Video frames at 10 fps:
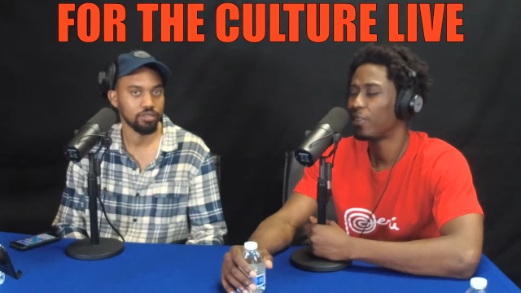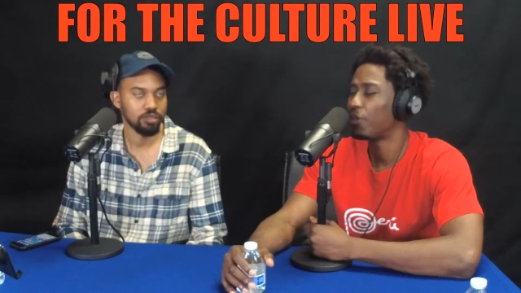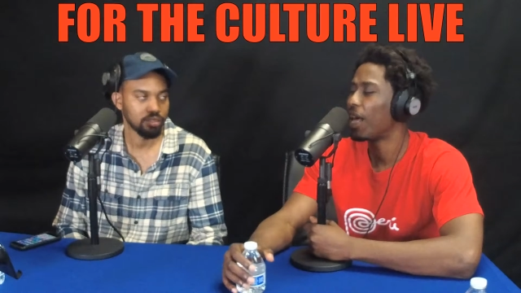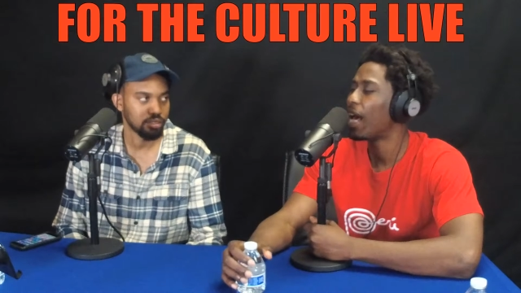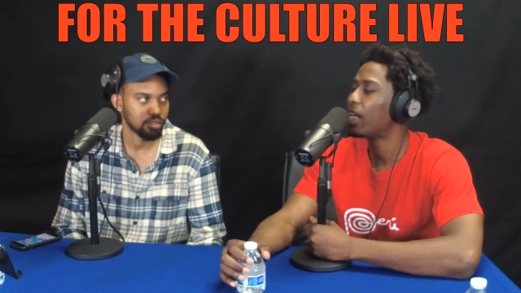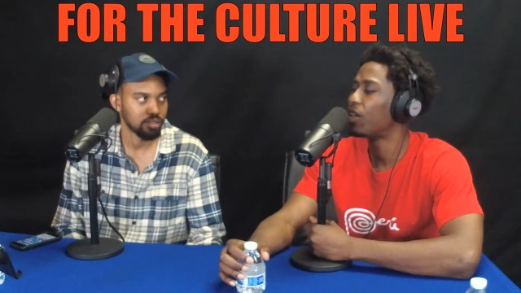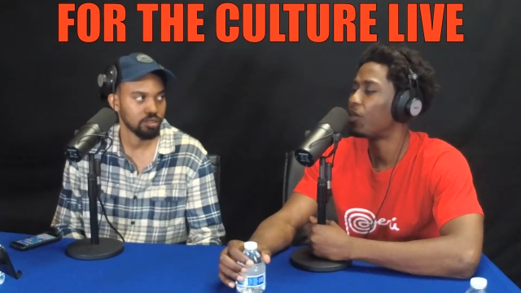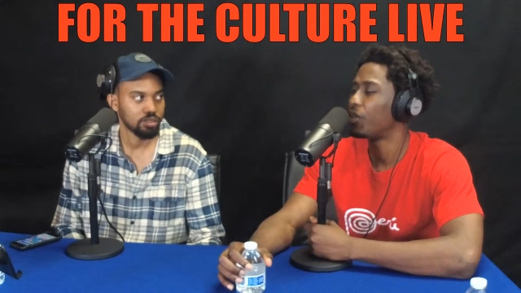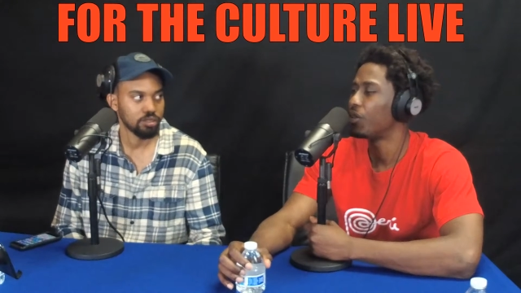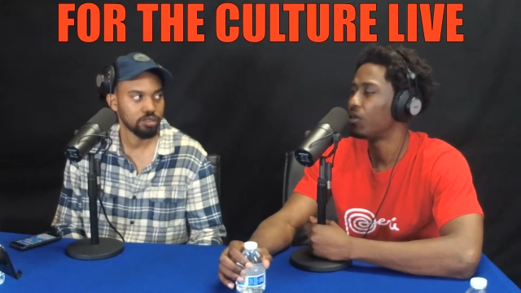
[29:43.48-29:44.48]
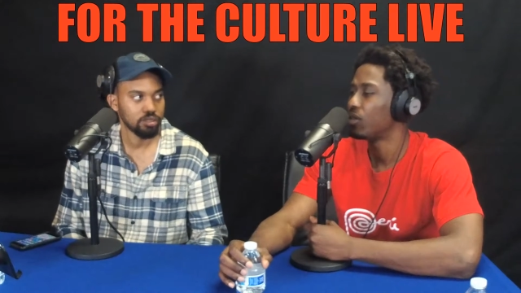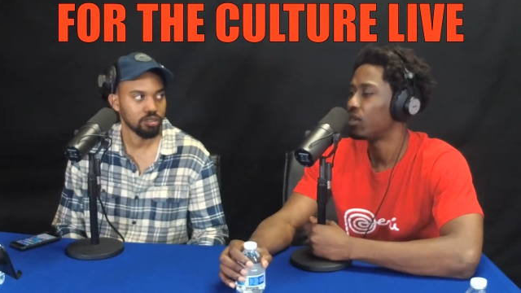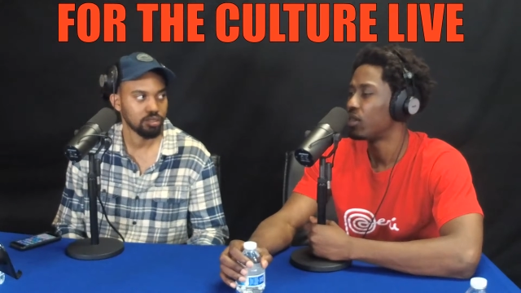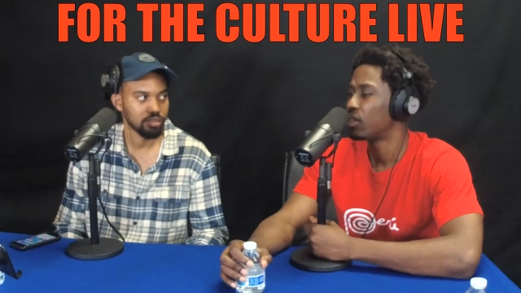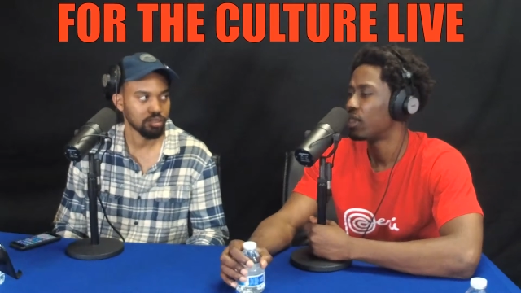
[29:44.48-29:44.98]
Speaker 1: a Vlad interview
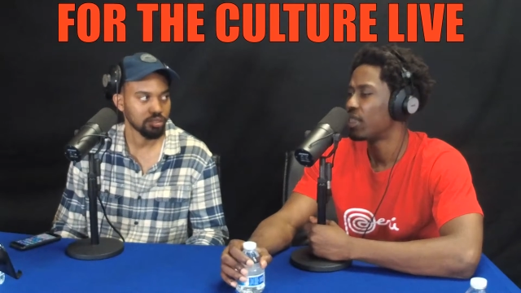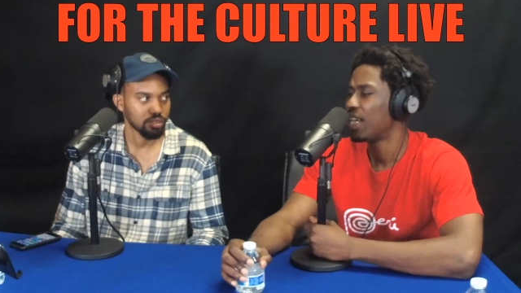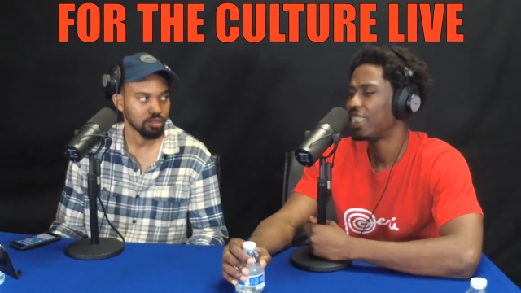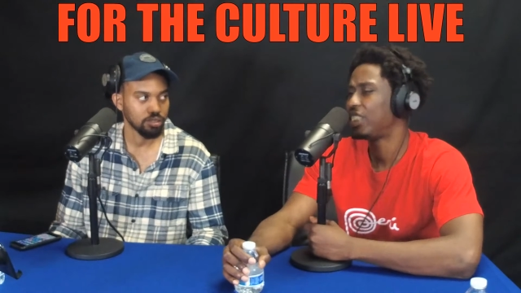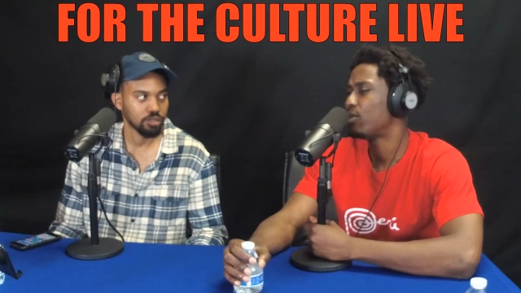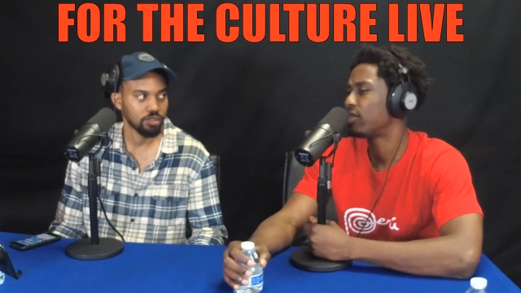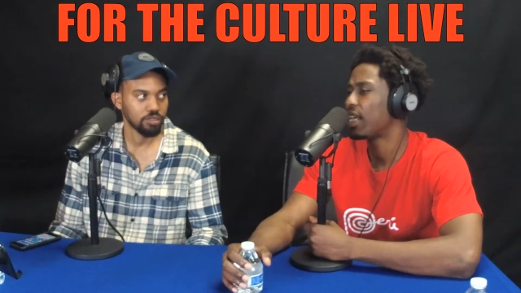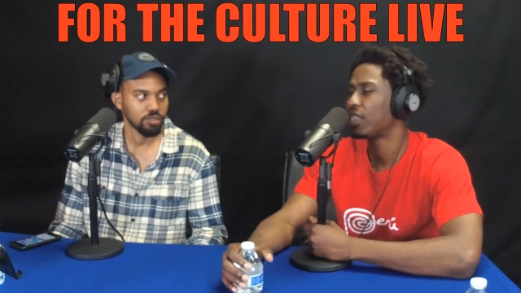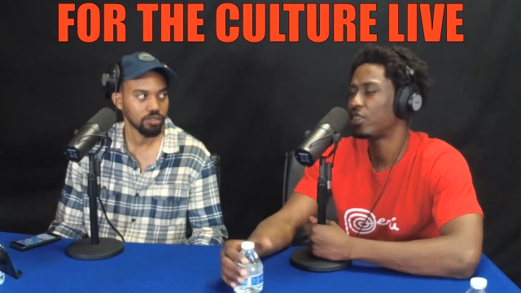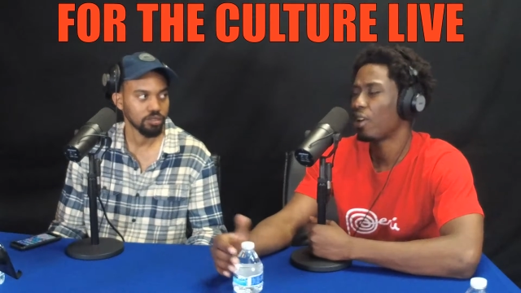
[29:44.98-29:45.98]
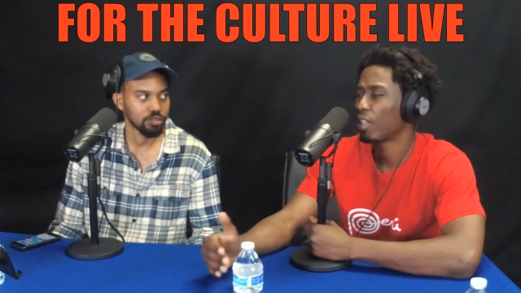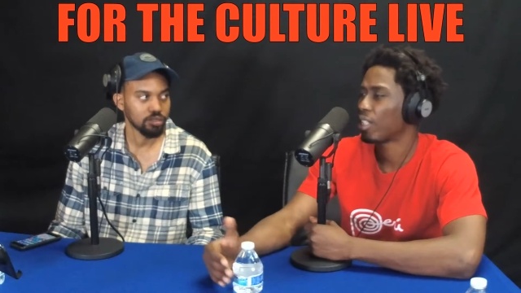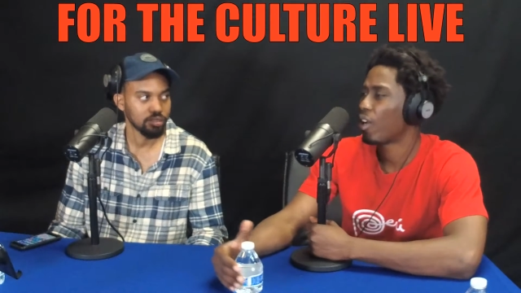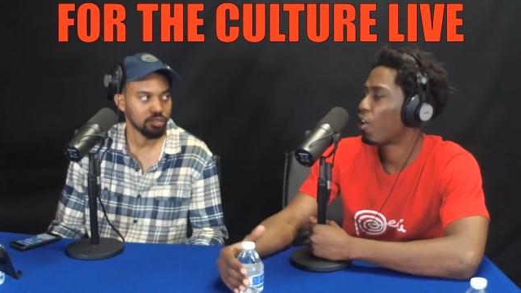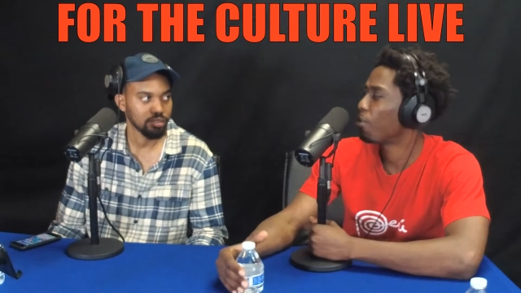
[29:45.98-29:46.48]
and she was like talking
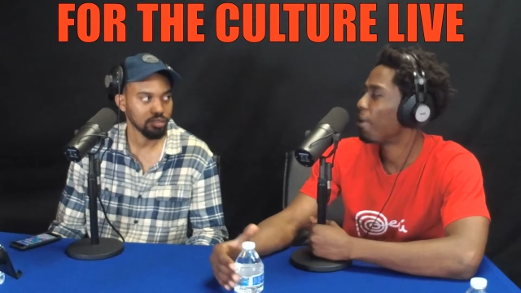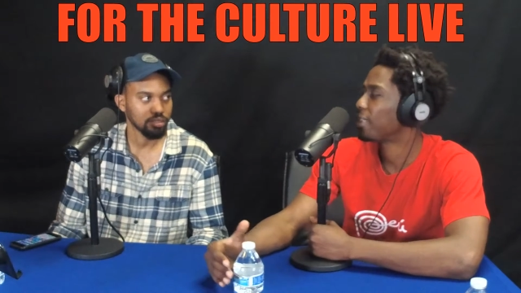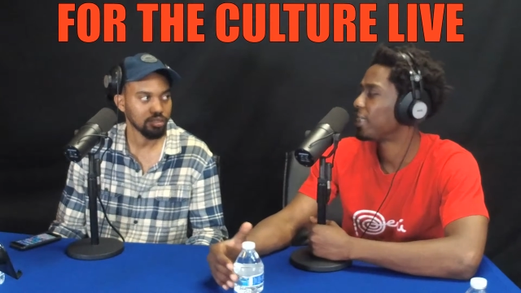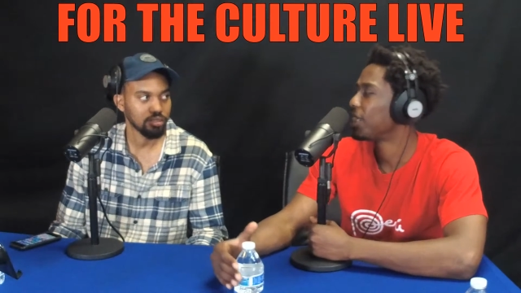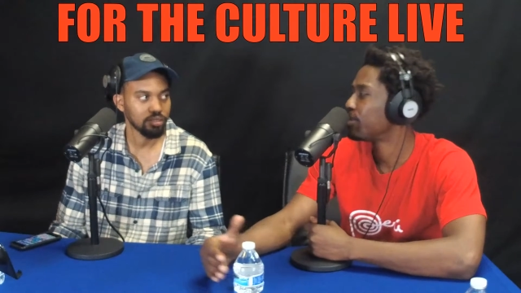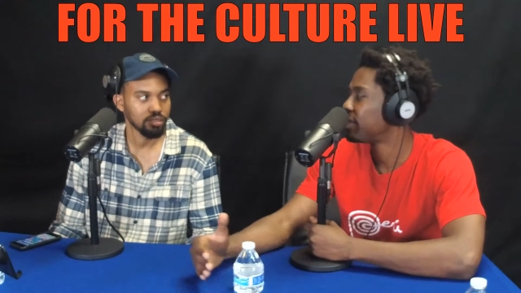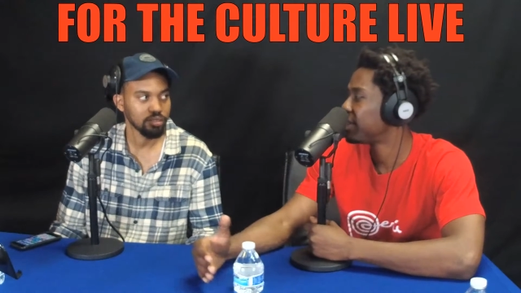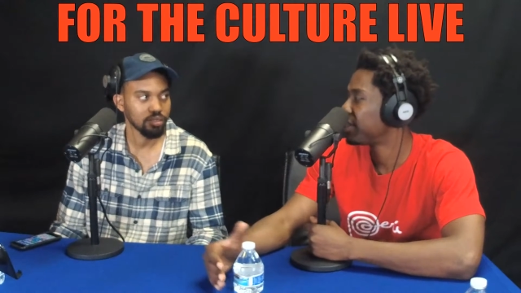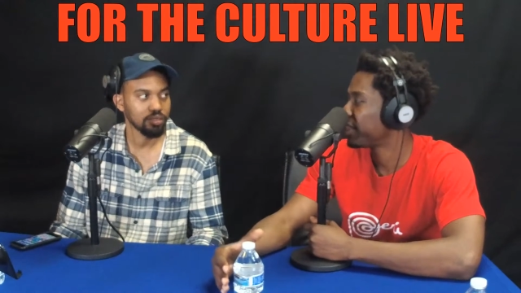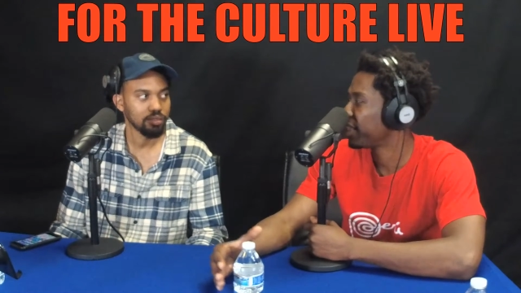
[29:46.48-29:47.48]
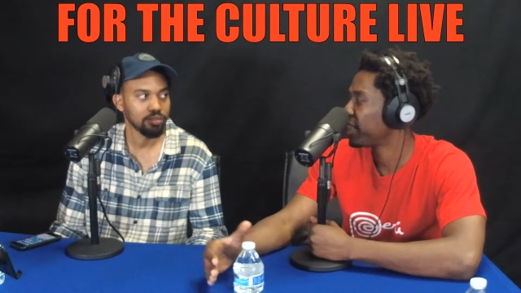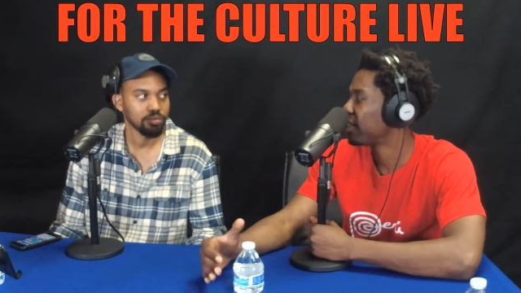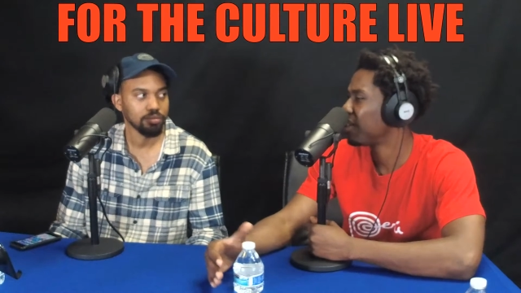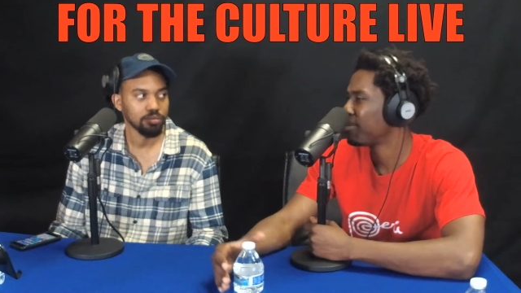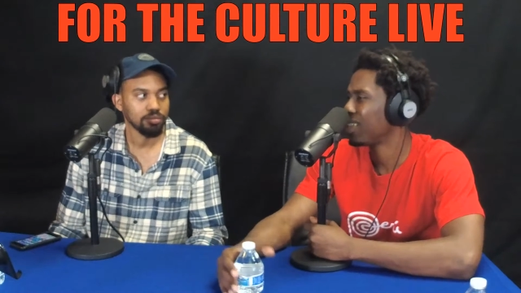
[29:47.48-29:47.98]
all about the Nipsey shit, and
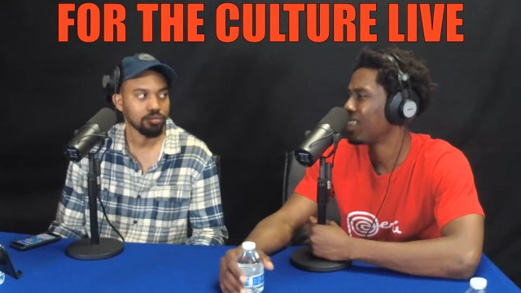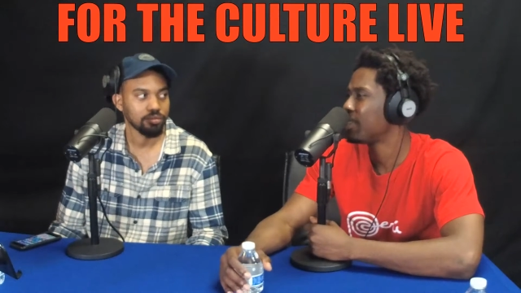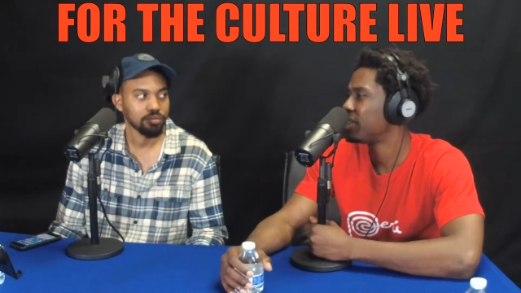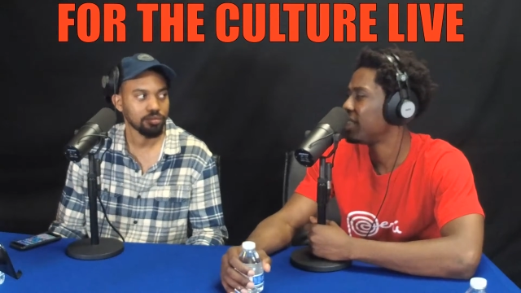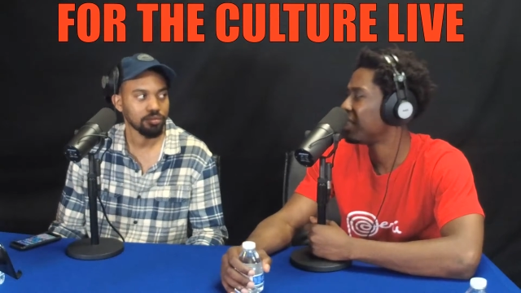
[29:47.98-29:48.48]
I'm like, man, she